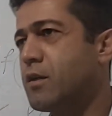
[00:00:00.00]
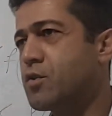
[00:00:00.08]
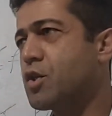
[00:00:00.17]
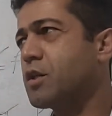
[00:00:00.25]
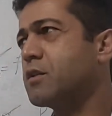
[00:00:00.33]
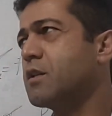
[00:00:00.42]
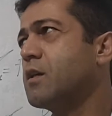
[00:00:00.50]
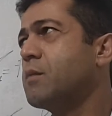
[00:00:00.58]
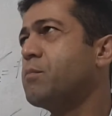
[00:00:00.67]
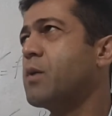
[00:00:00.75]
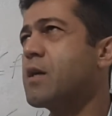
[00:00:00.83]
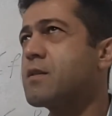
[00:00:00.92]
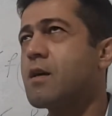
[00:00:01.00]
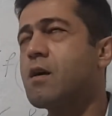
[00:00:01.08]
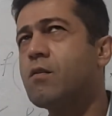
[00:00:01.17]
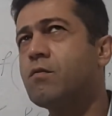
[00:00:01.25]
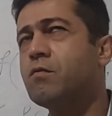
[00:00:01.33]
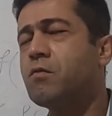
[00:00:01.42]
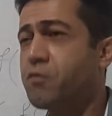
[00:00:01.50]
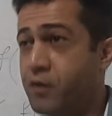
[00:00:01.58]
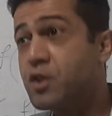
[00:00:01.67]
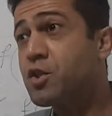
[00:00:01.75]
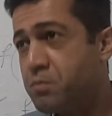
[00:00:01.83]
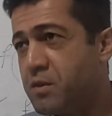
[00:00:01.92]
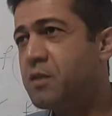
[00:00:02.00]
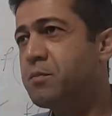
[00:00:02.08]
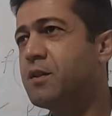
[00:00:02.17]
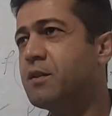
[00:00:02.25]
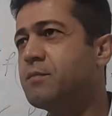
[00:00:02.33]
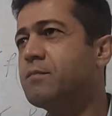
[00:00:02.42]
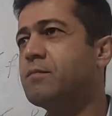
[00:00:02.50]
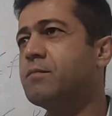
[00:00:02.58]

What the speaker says: Check the price of fish maybe,